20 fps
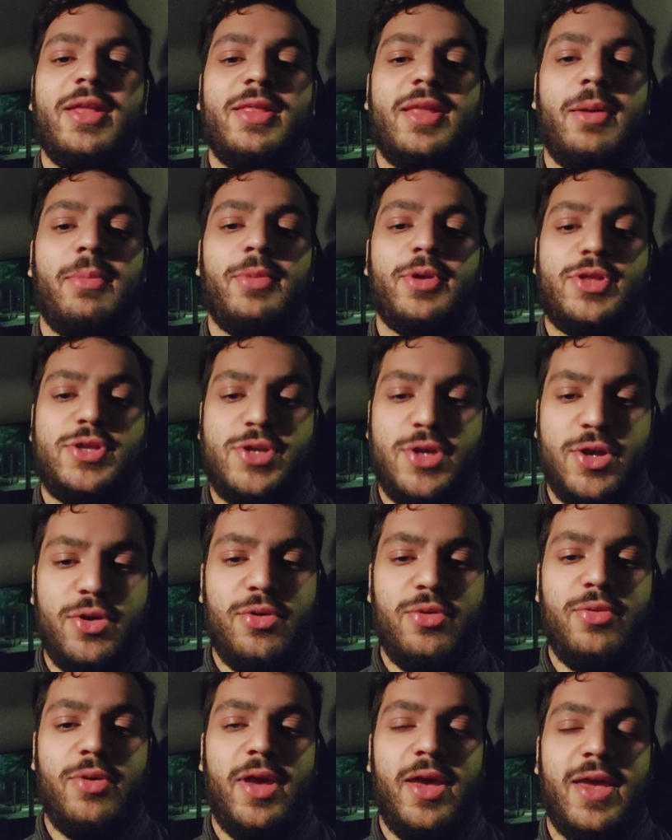Number
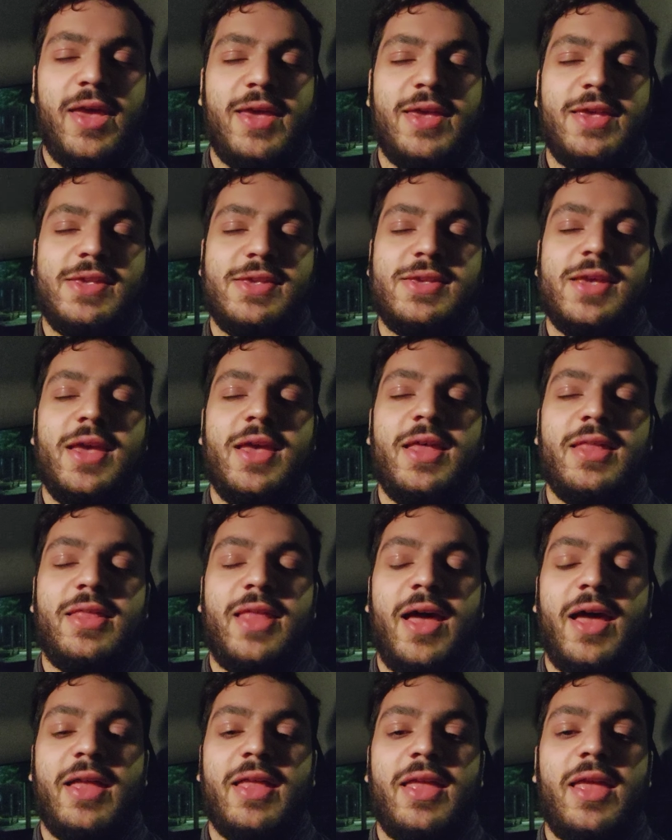two is
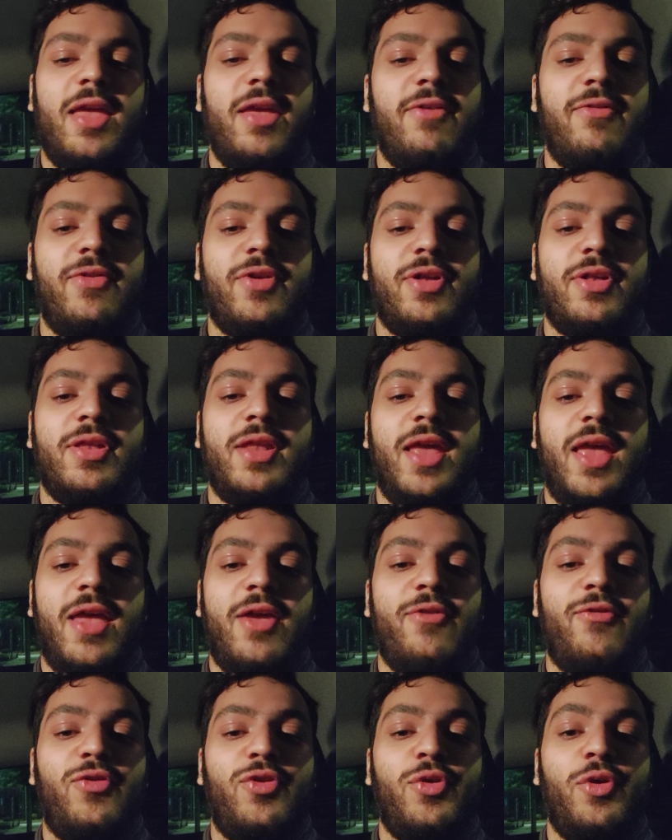that even
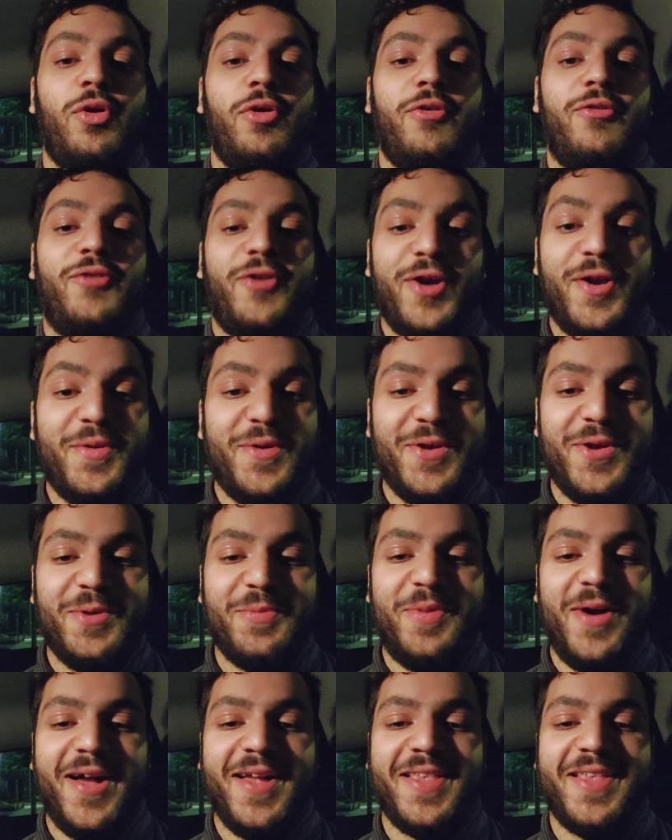if you're following your
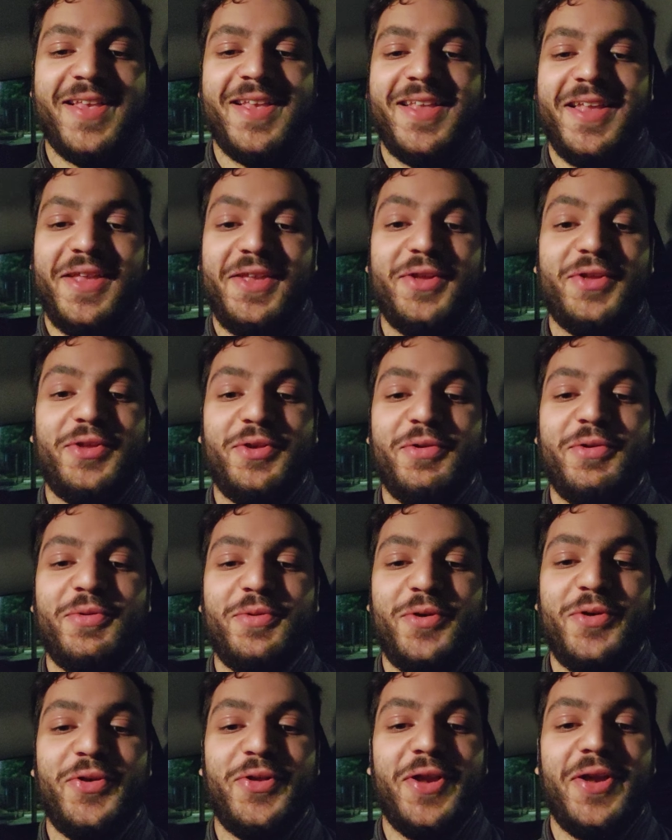passion and you're doing
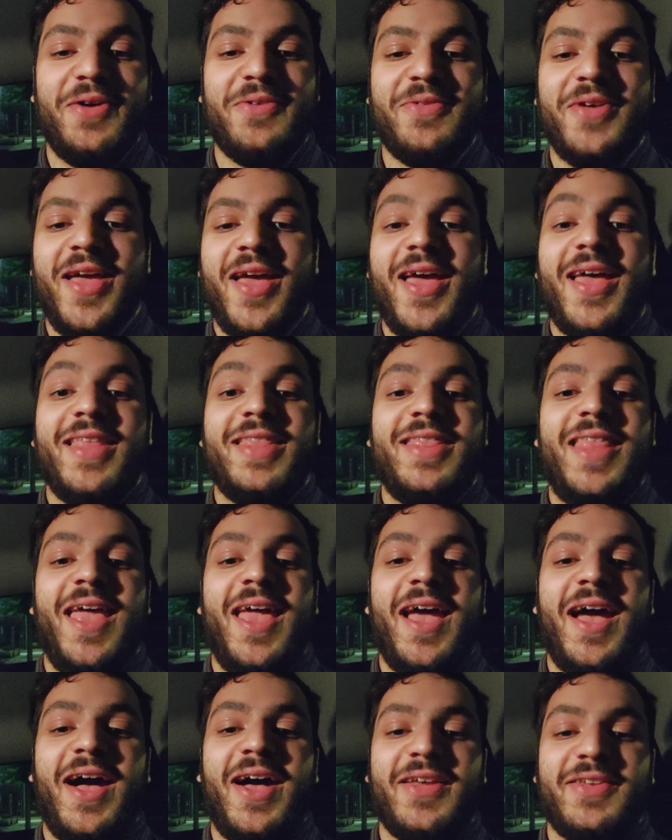what you love,
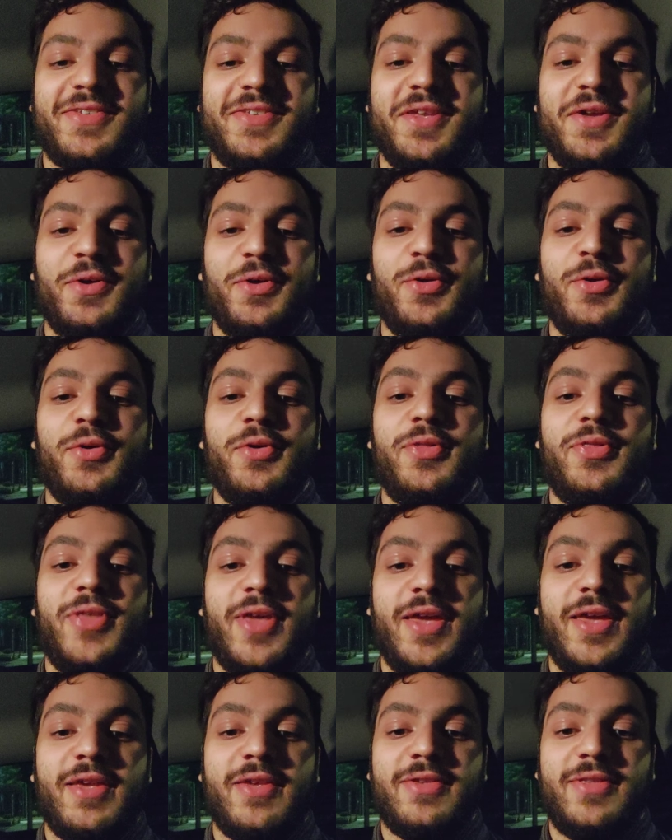there are still
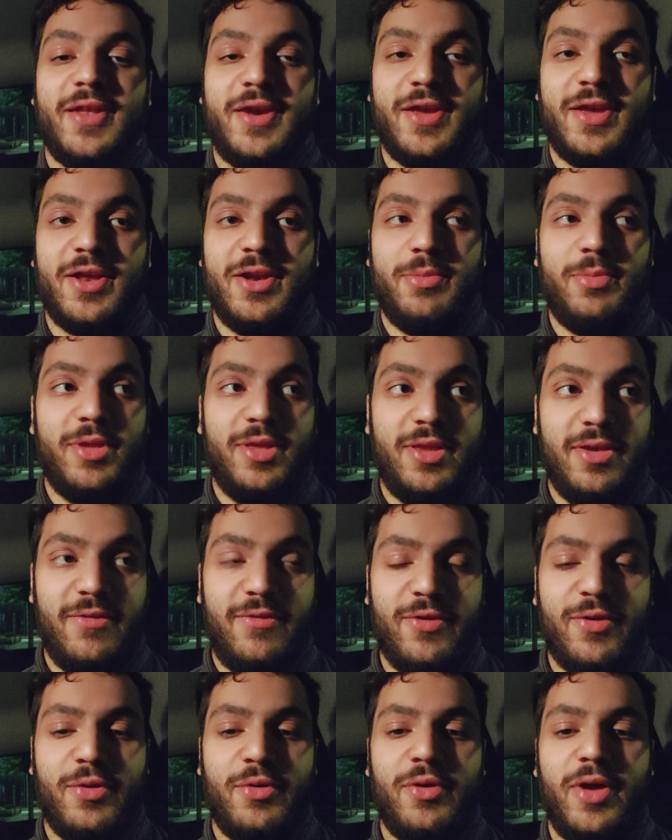things that are going to be
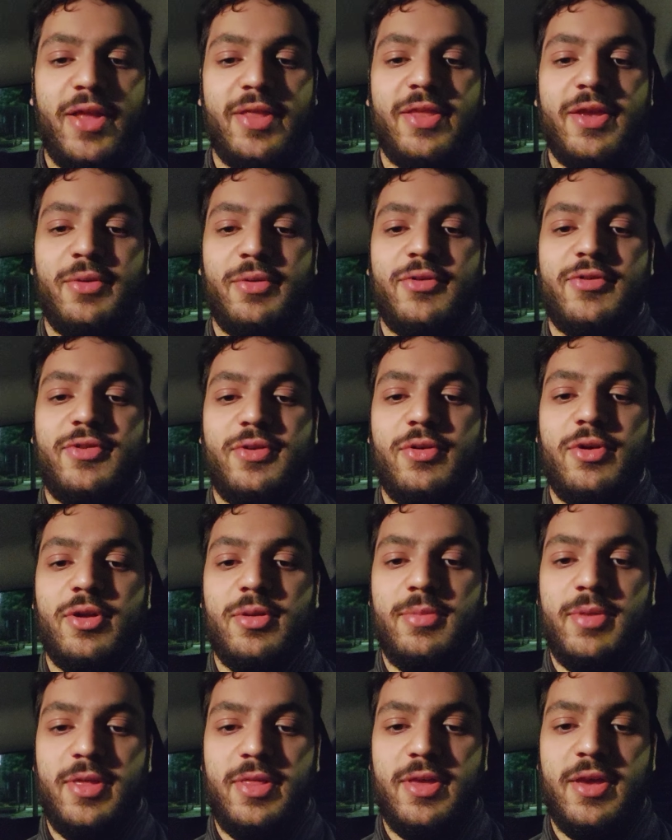difficult, and there are still going
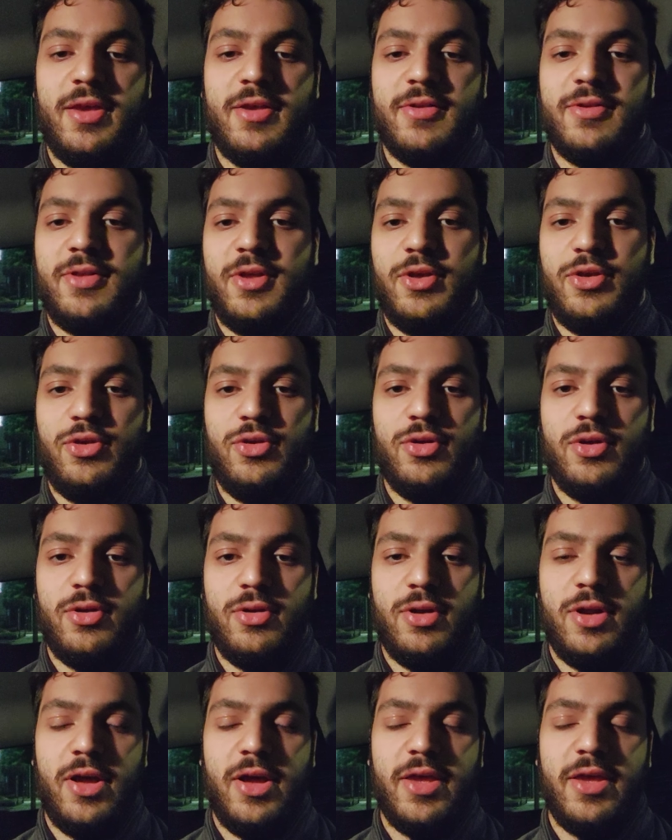to be things that you
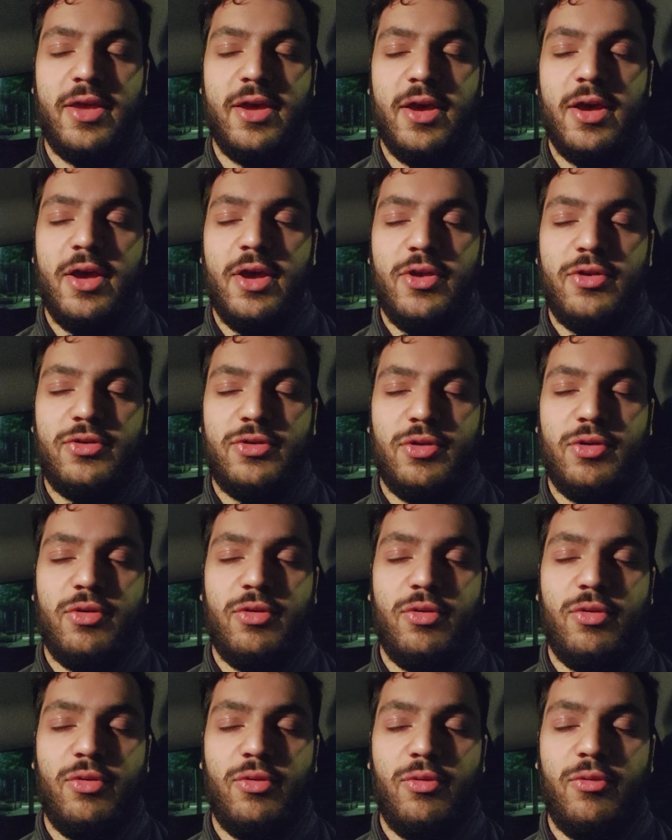don't like.
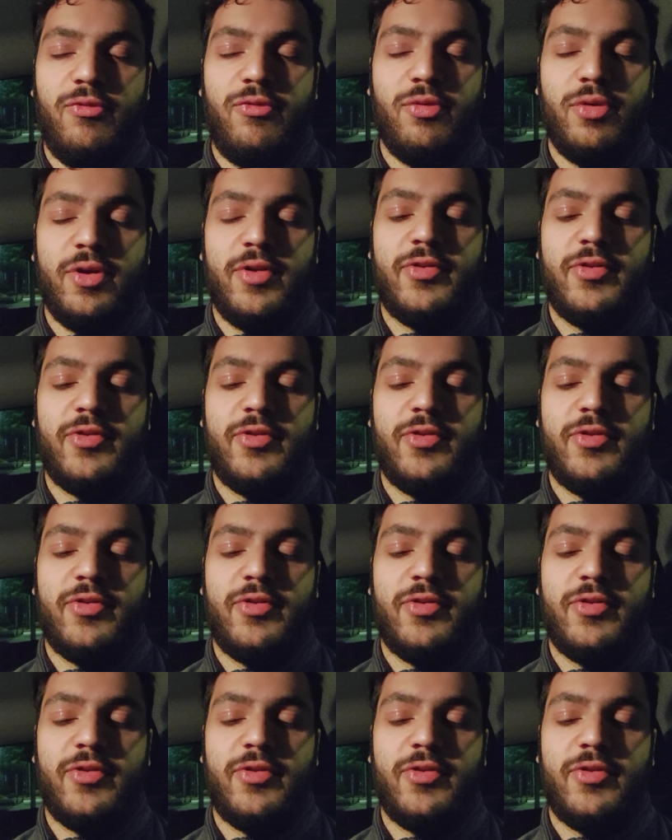So for